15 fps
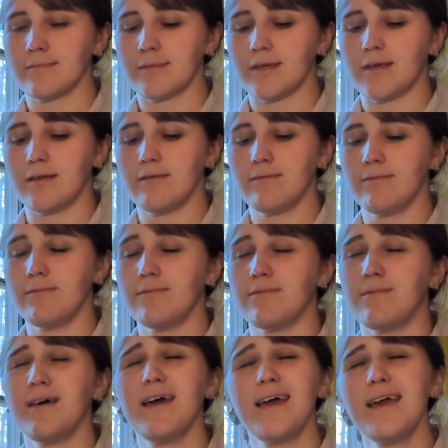In
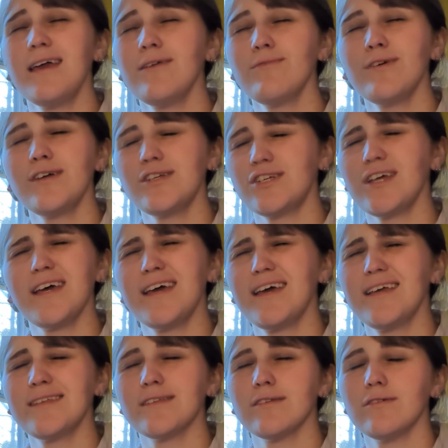vain we
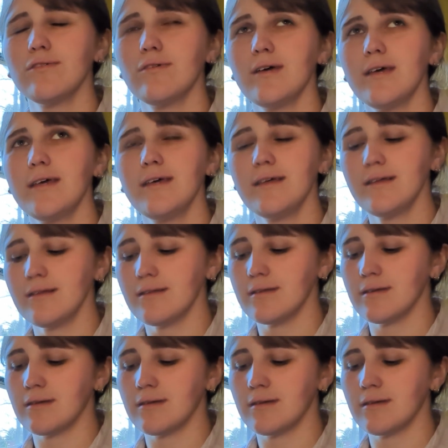chase the wind,